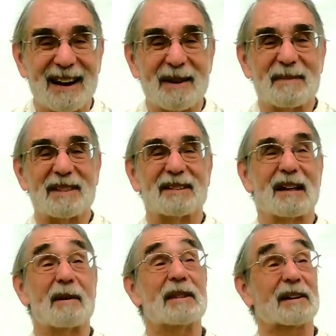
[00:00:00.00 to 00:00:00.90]
I'm
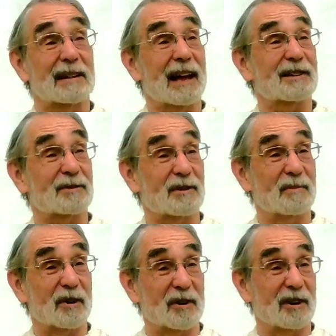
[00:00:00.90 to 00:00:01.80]
in the classroom
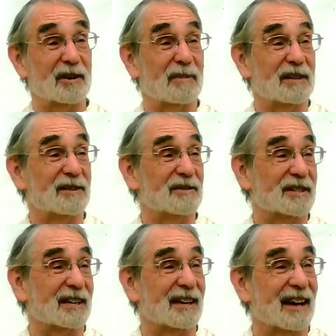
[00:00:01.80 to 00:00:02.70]
we're going to be
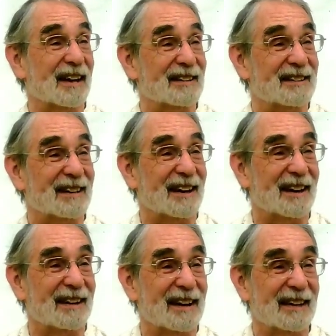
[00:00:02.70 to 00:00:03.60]
using, and
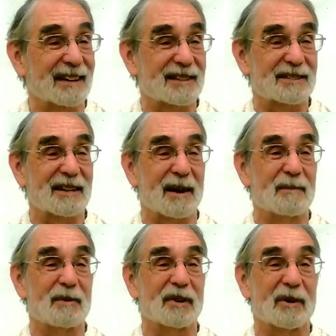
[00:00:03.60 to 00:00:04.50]
I guess not
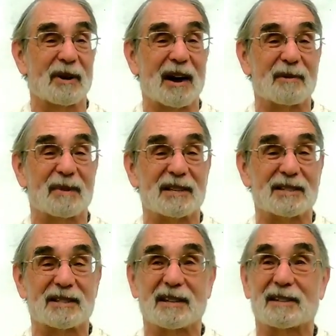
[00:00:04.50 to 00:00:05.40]
moving around
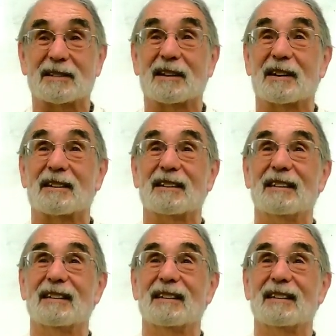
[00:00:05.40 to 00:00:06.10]
means that the